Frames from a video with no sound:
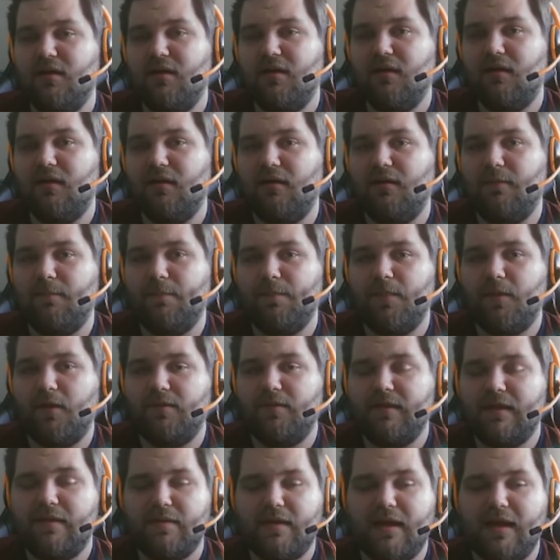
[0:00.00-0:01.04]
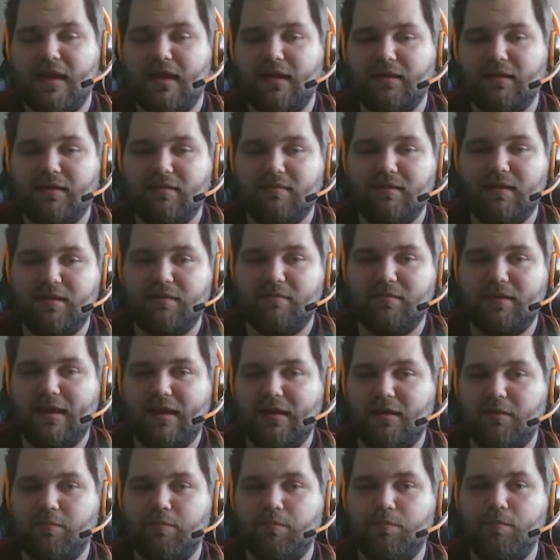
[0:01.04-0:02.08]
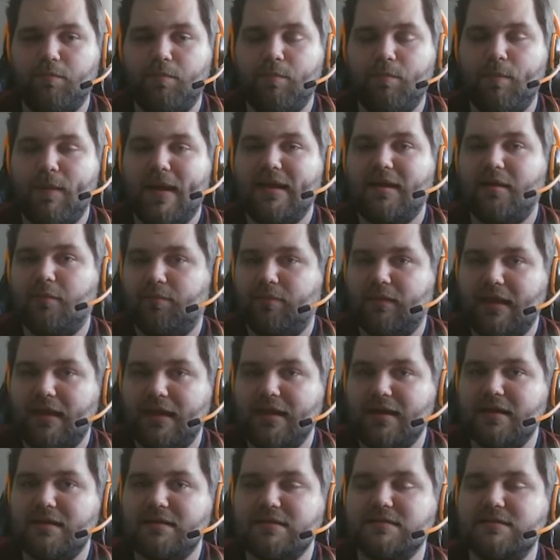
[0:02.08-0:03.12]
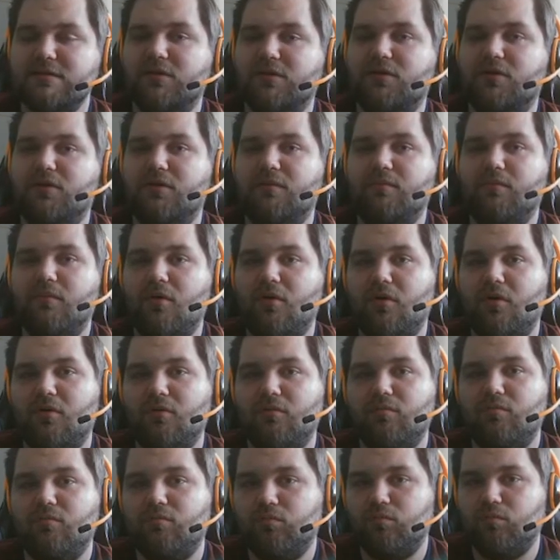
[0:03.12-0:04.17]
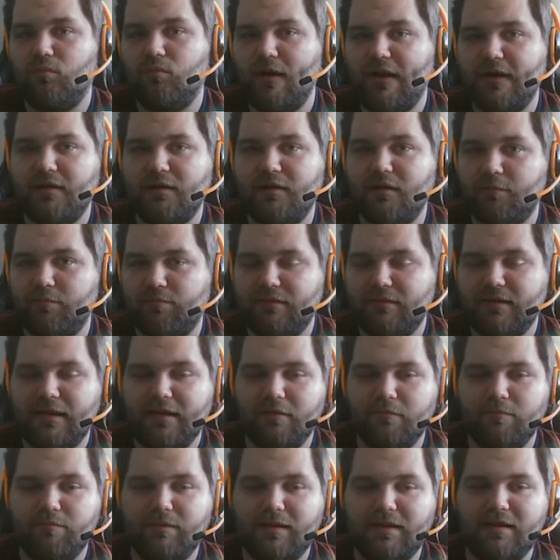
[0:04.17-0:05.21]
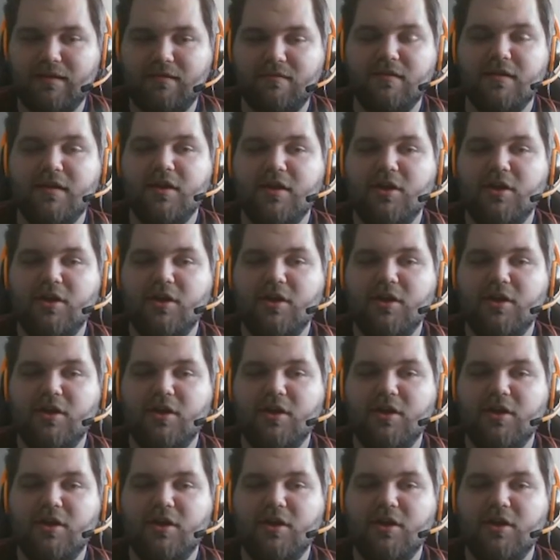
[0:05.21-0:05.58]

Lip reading: On the other hand, as I said, like better players or more regular playing players